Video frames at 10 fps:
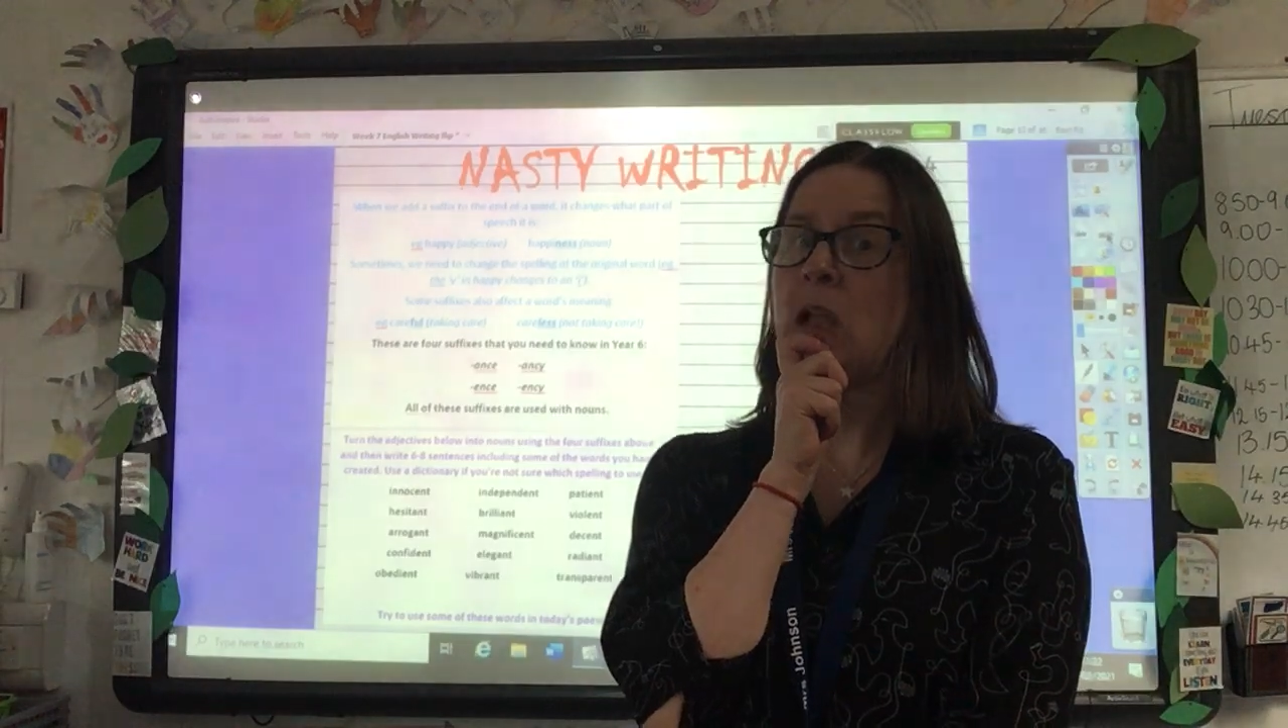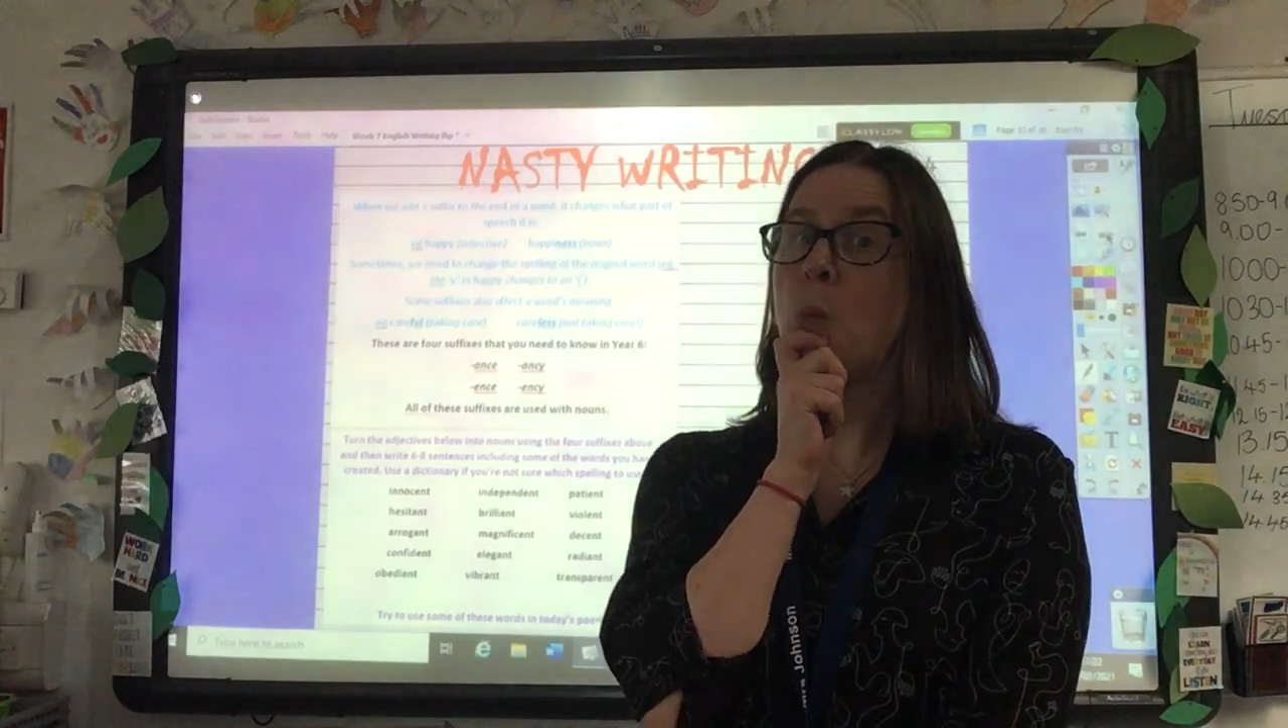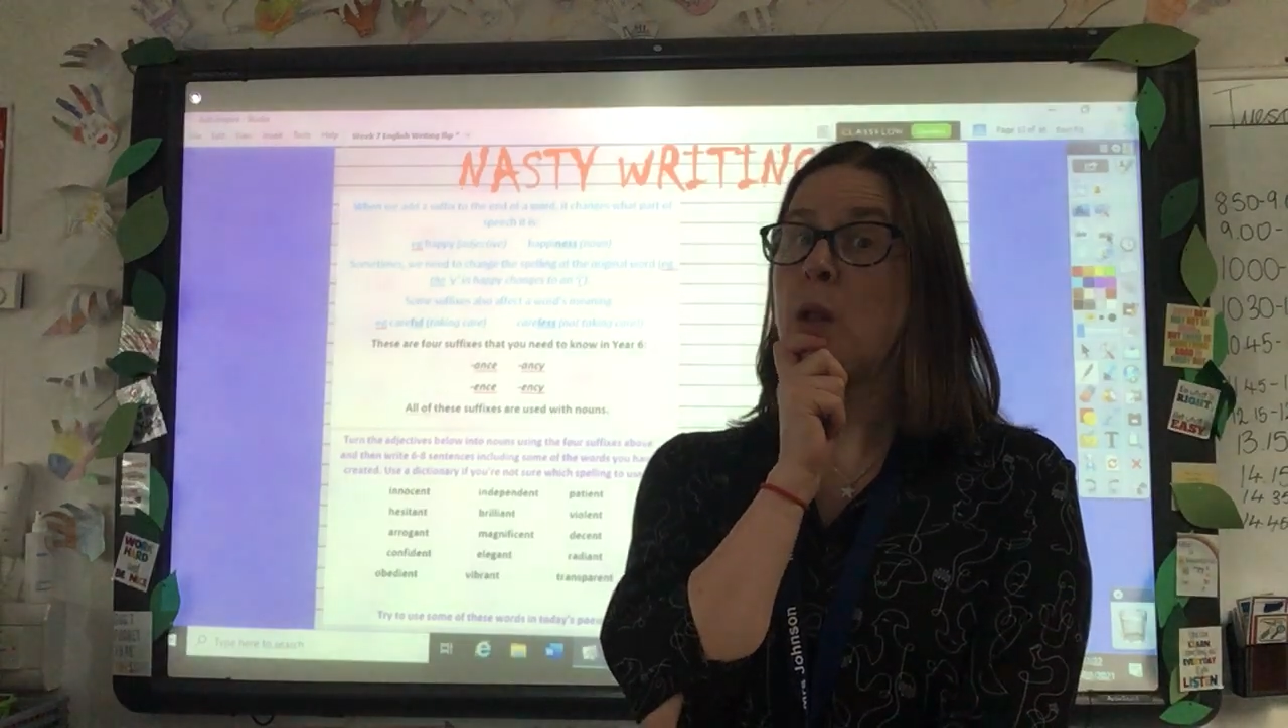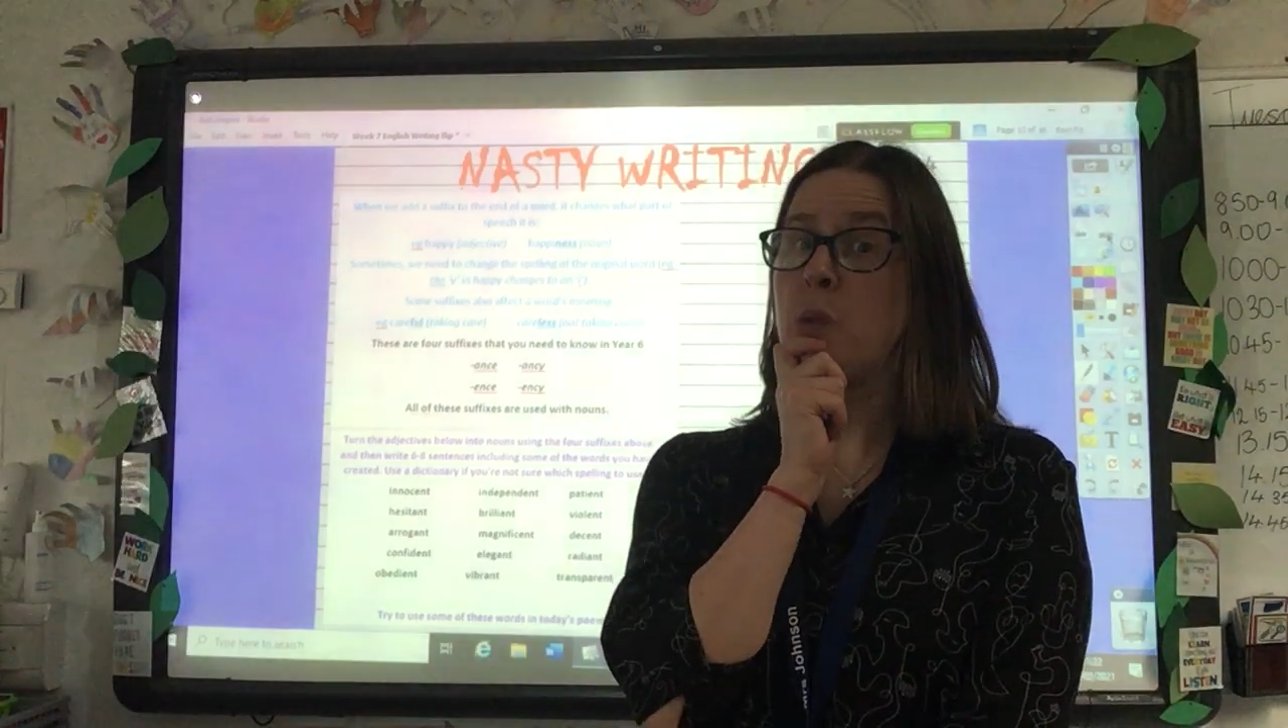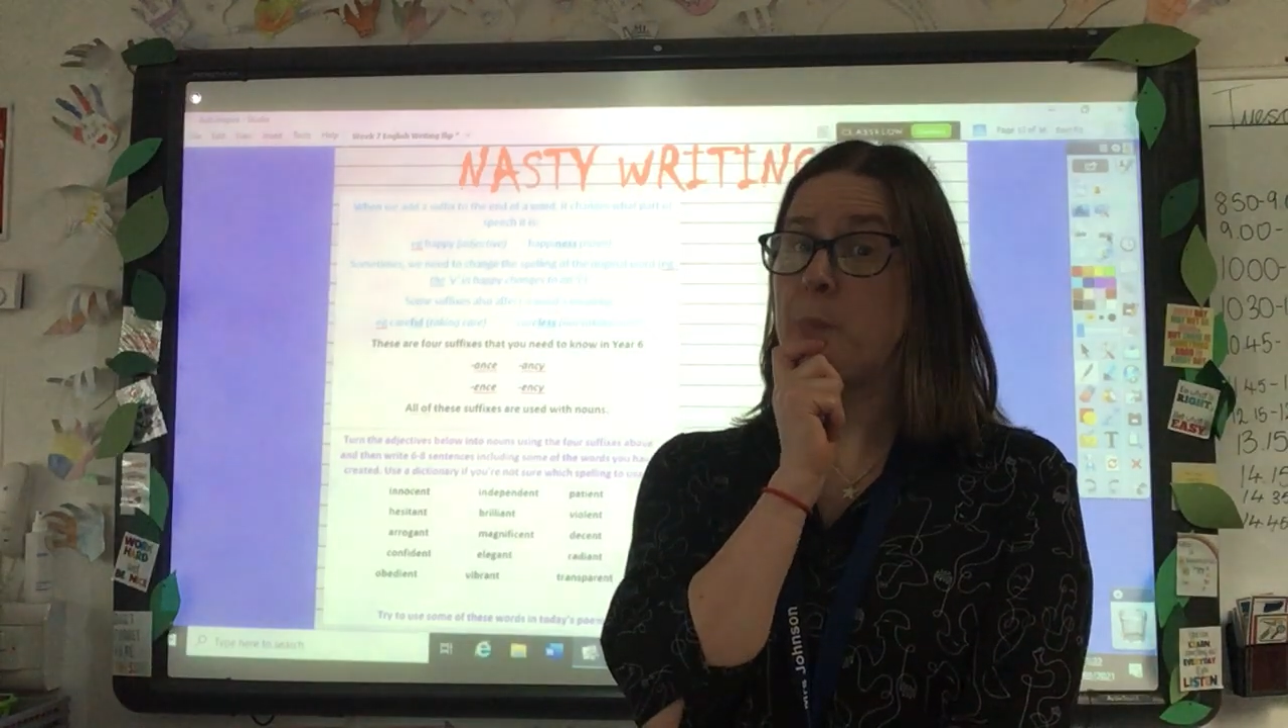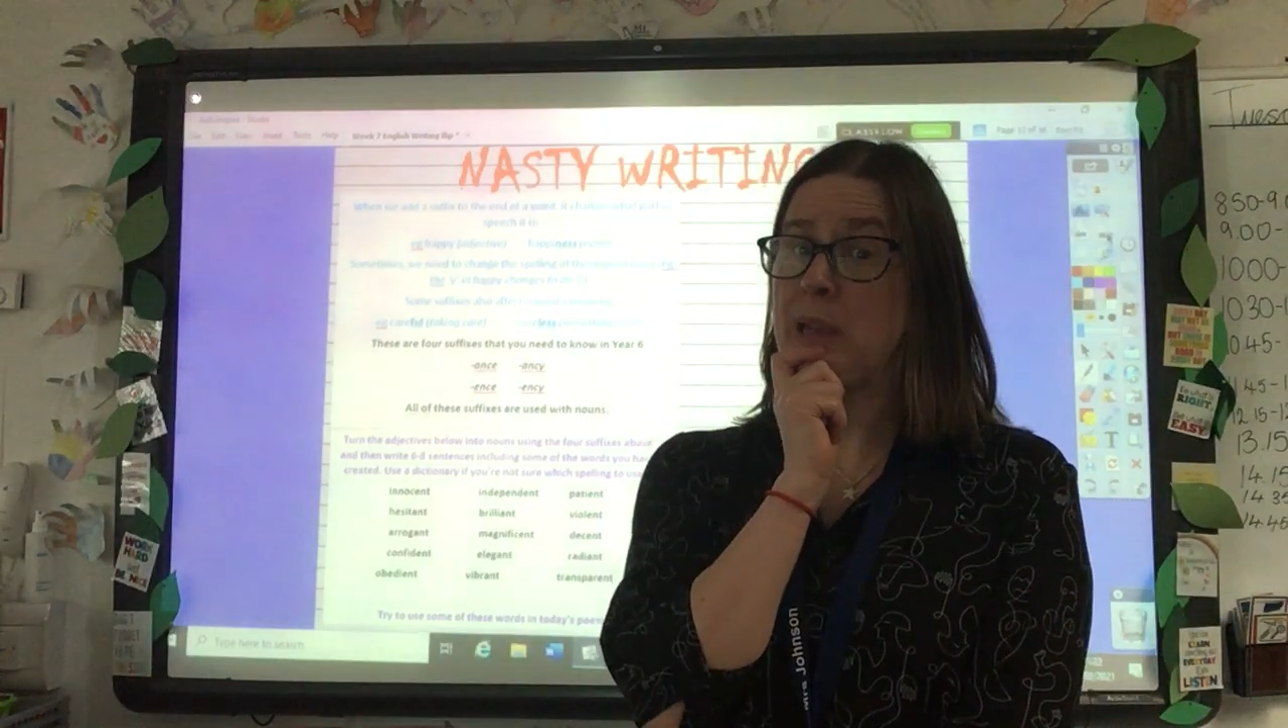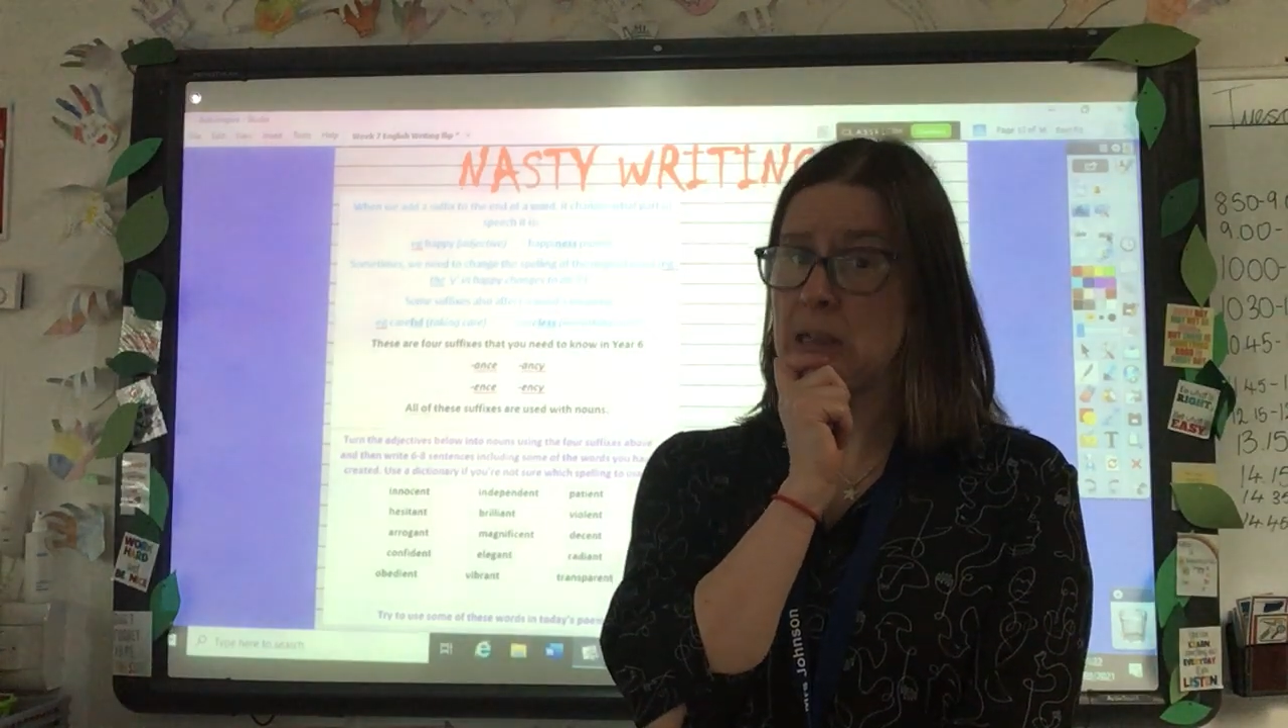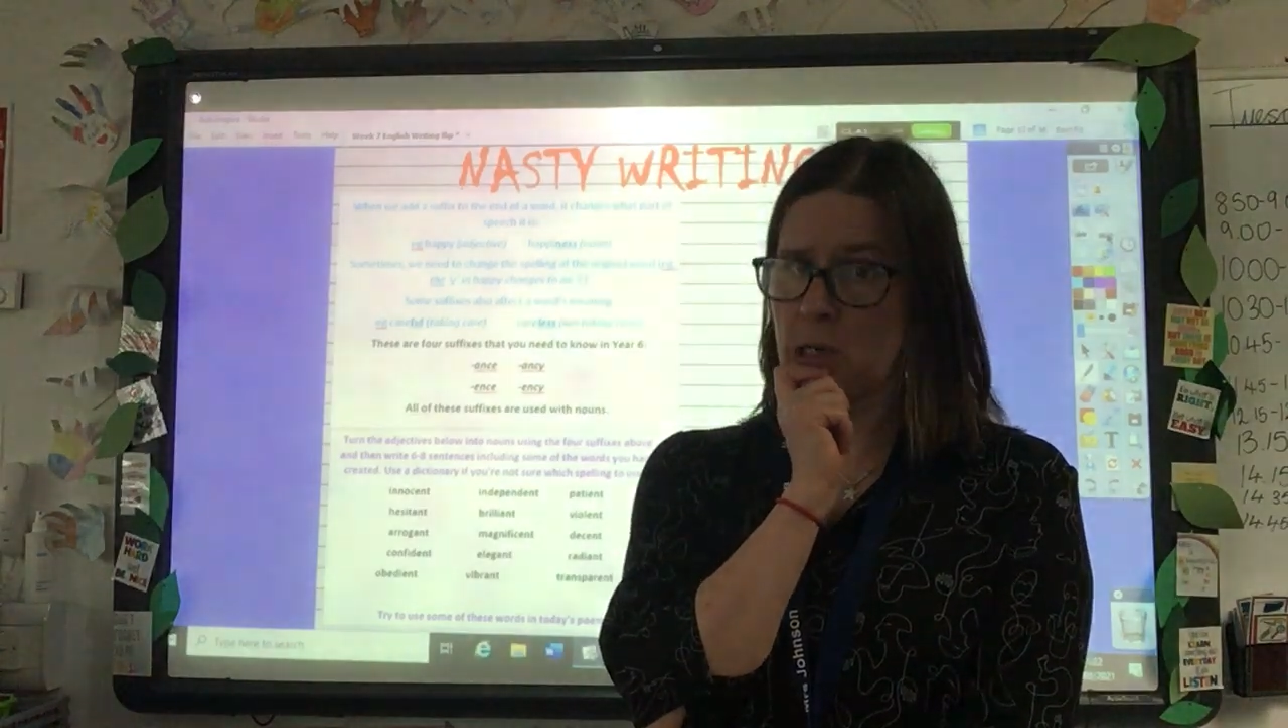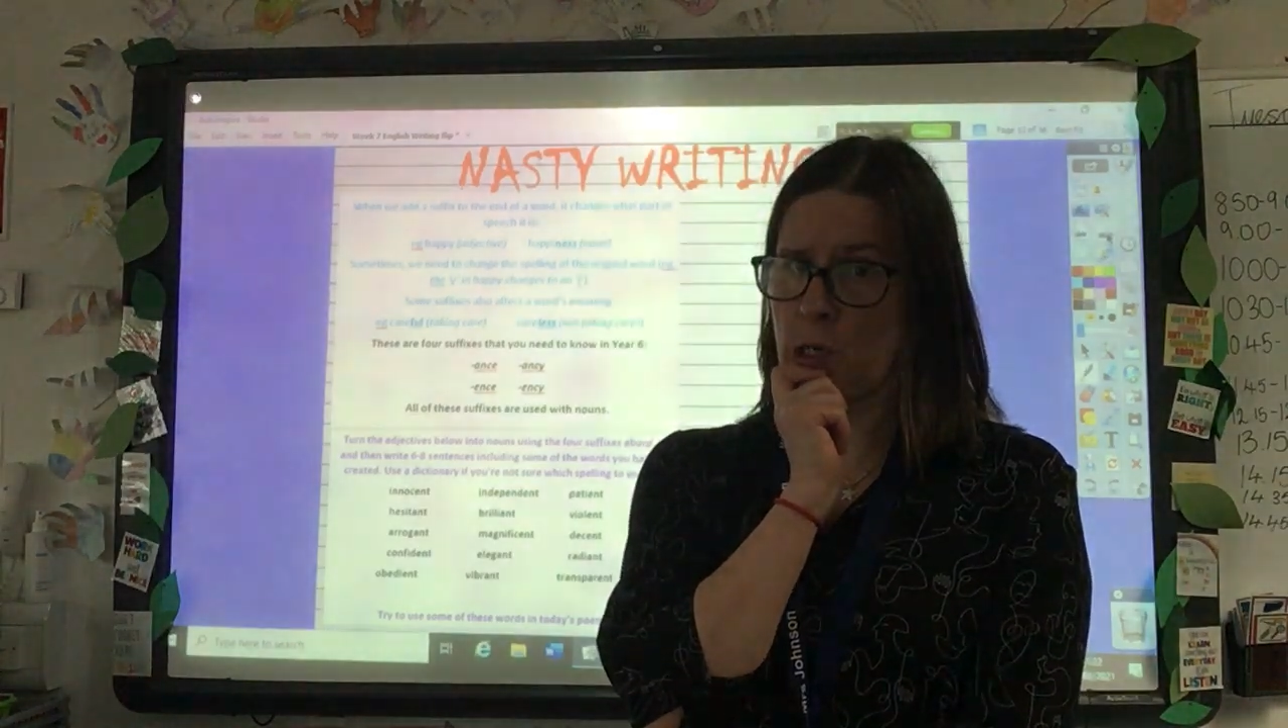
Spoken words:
Well, the big